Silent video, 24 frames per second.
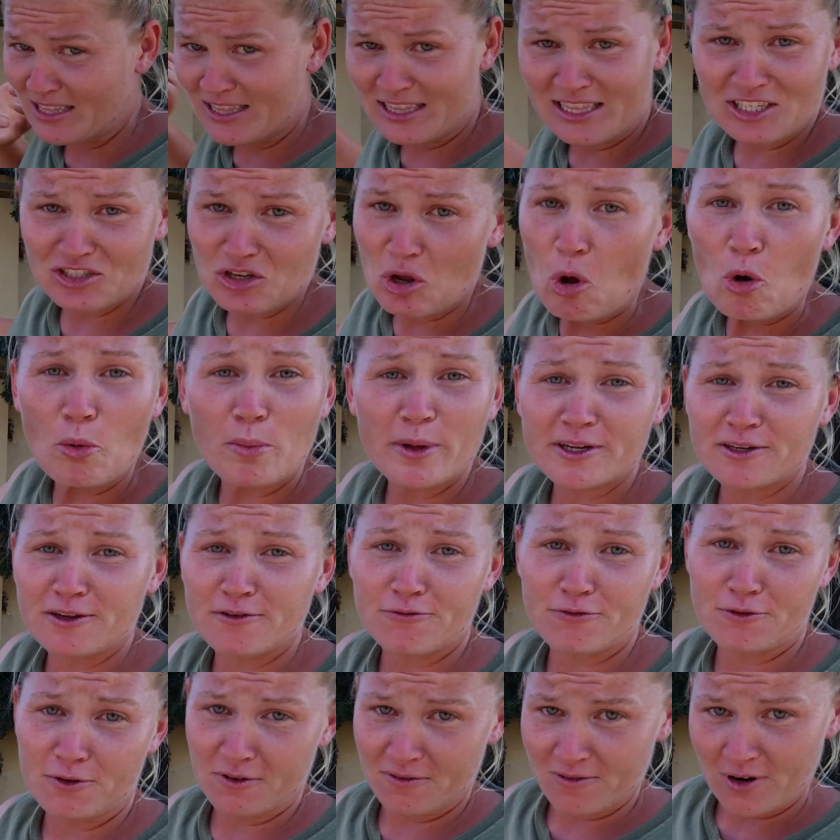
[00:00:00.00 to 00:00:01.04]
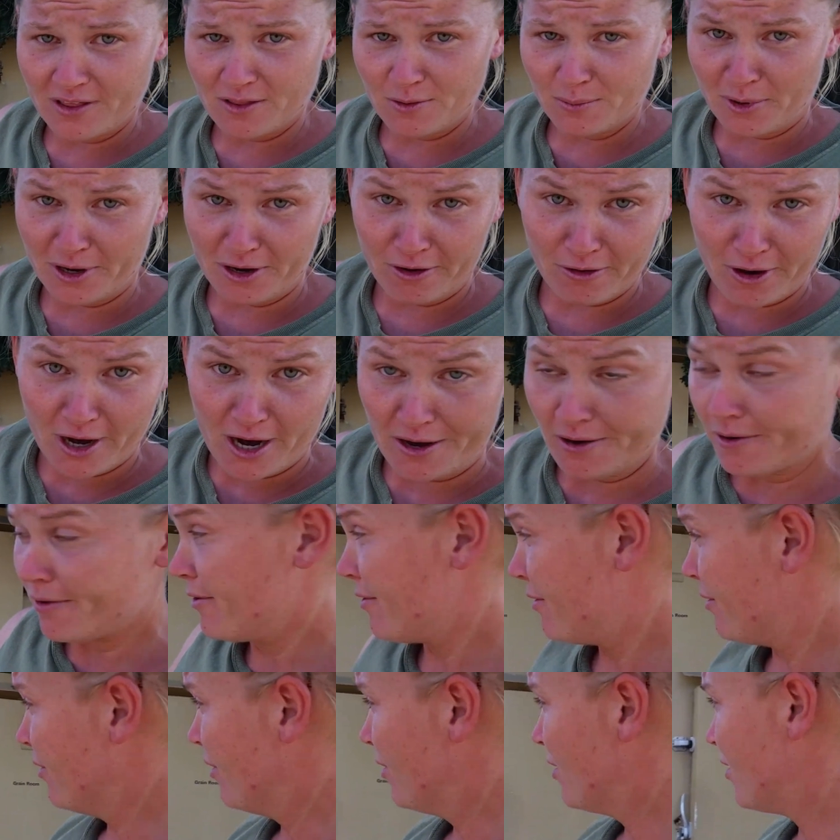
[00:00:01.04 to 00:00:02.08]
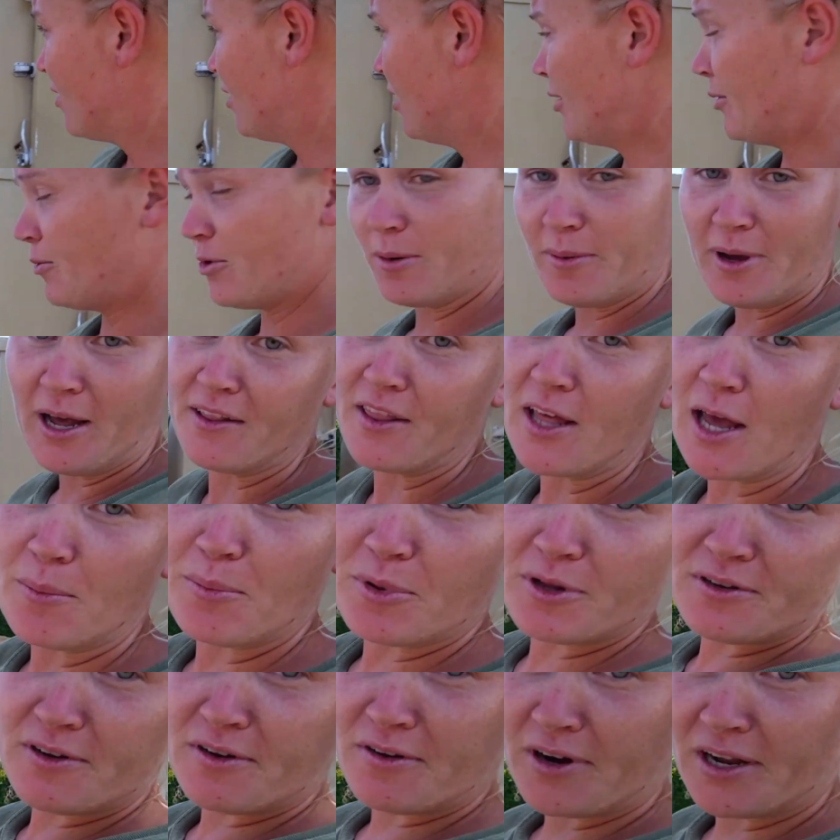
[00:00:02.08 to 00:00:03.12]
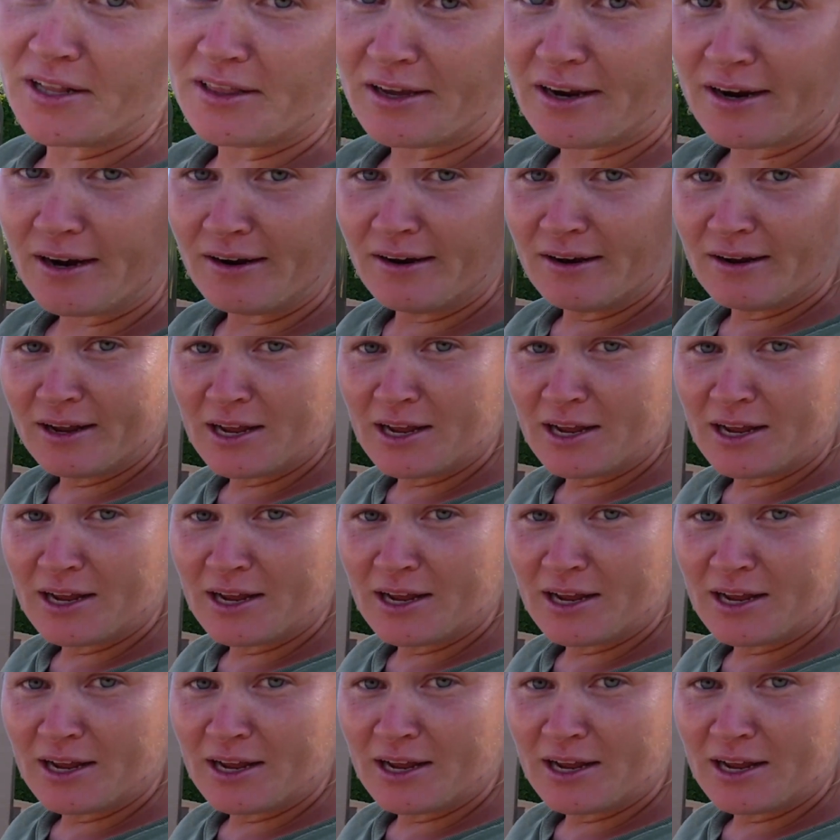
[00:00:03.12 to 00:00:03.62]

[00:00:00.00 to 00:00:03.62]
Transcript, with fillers: That's a whole building full of nothing but grain. What about that building right there?